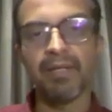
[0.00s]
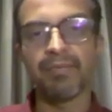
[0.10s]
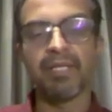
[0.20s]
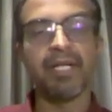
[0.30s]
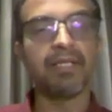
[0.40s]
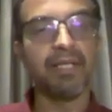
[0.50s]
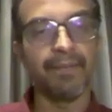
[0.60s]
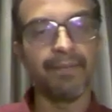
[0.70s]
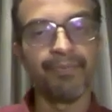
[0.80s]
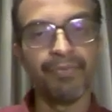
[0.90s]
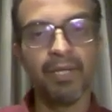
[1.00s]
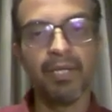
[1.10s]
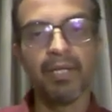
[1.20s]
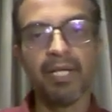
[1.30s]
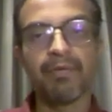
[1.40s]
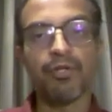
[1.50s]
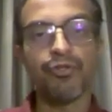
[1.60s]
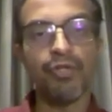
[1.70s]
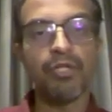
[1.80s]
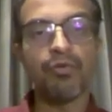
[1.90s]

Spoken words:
becomes a great thing, right? Because you need to